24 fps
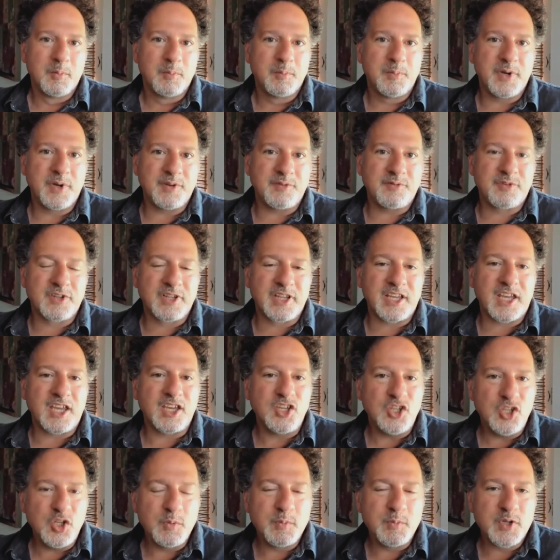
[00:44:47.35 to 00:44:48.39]
But for like a
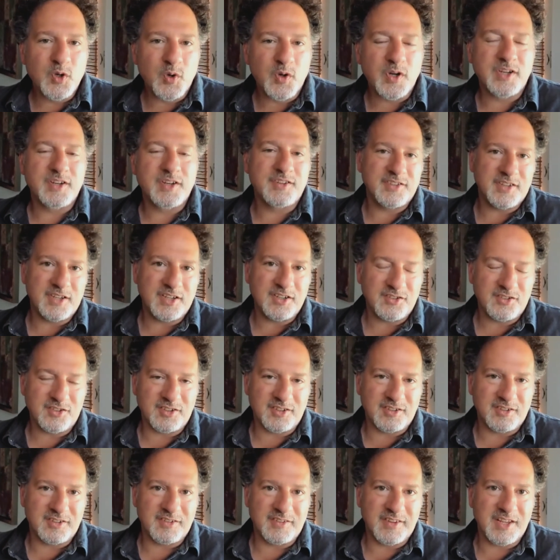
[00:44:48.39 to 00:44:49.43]
human
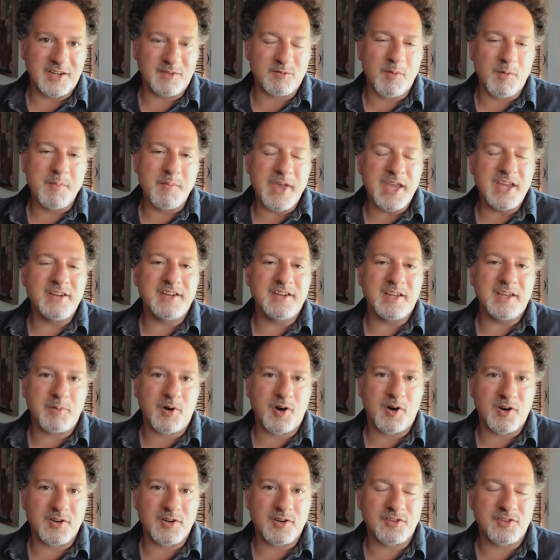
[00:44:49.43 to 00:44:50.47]
organization that remained a
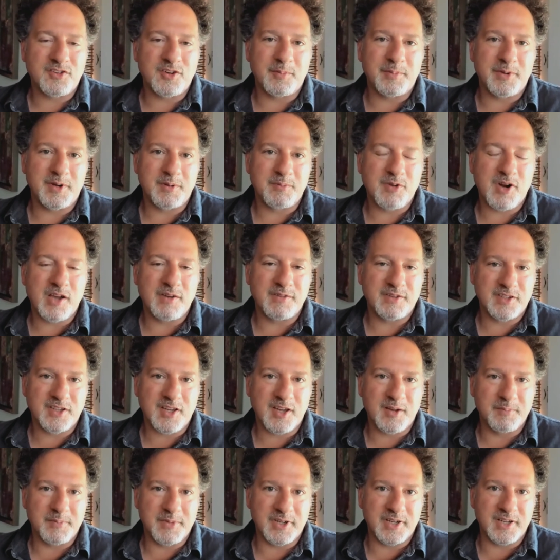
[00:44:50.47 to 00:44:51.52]
partnership in a private
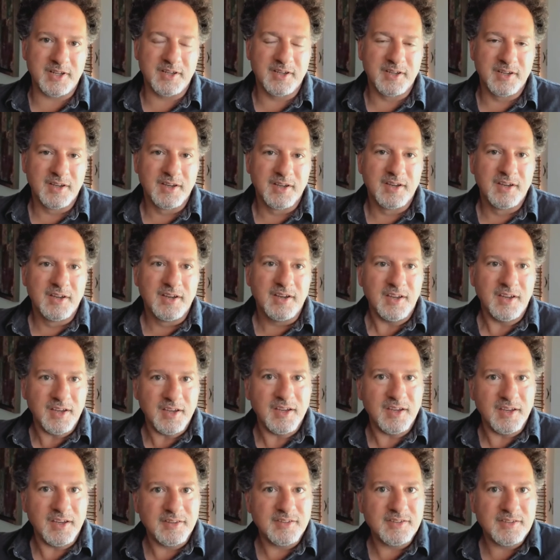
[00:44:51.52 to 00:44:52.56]
company,
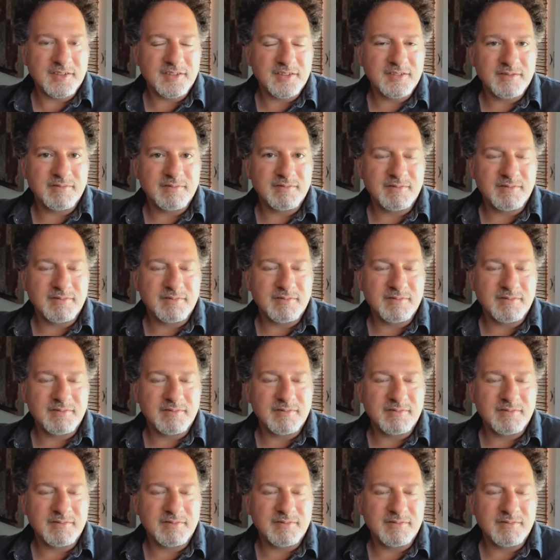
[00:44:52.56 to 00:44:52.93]
it's